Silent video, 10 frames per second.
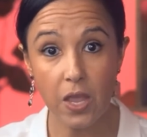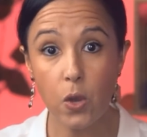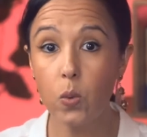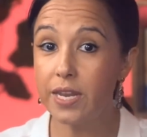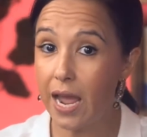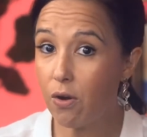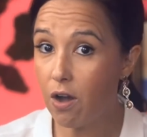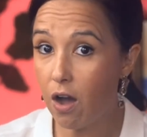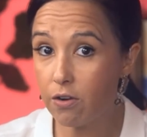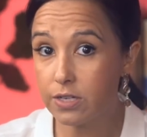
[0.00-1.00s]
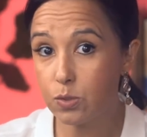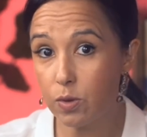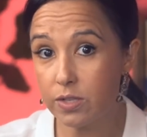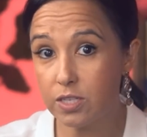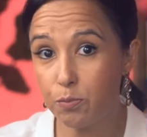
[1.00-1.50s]
Well, now Congress
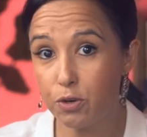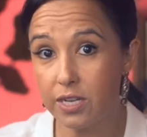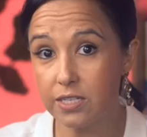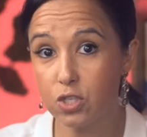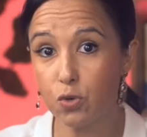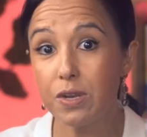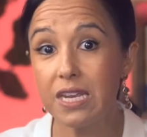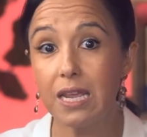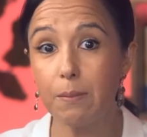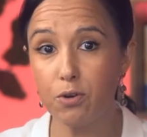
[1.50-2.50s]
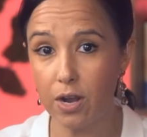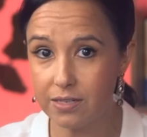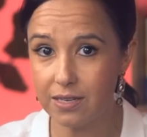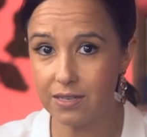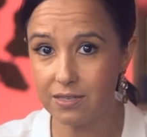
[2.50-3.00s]
wants to put a screening
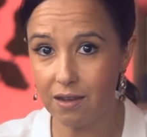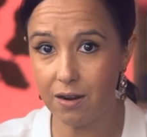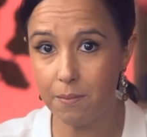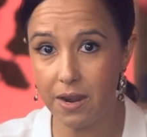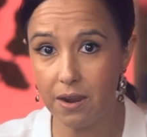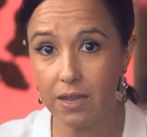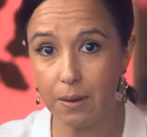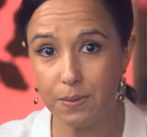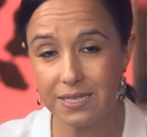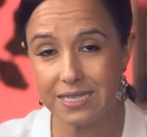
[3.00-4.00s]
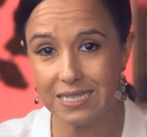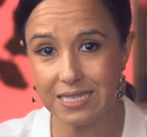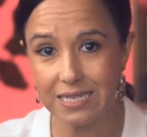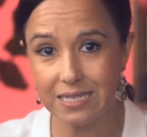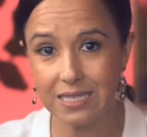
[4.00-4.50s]
process on American
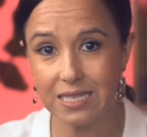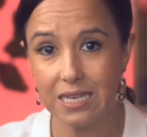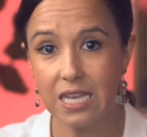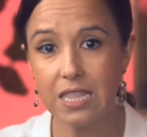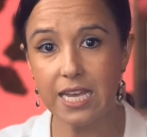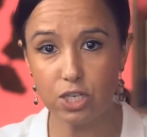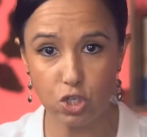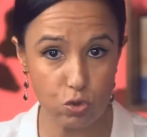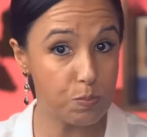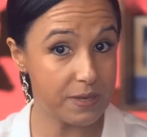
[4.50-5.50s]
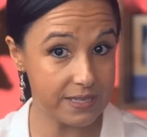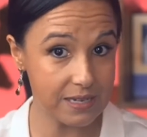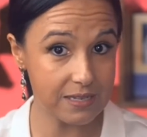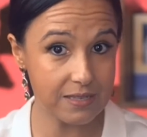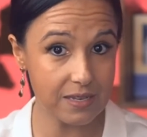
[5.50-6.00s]
businesses that do
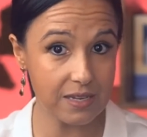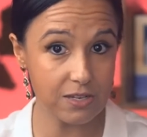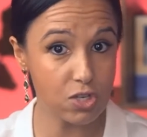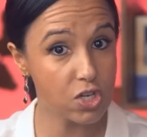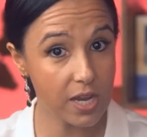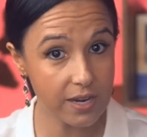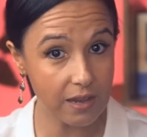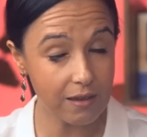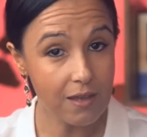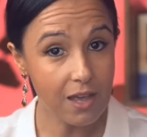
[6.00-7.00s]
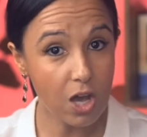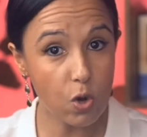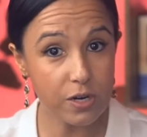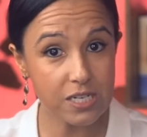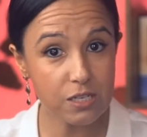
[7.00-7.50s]
business in China.
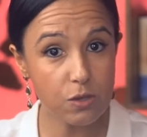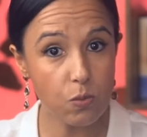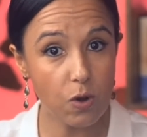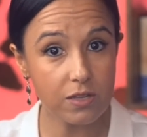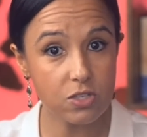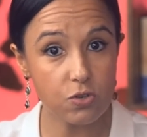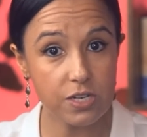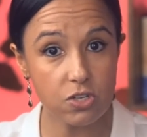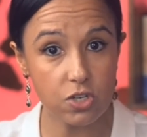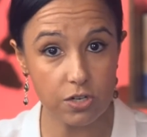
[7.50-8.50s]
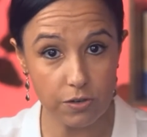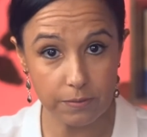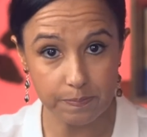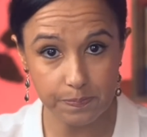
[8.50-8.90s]
According to the Wall Street Journal,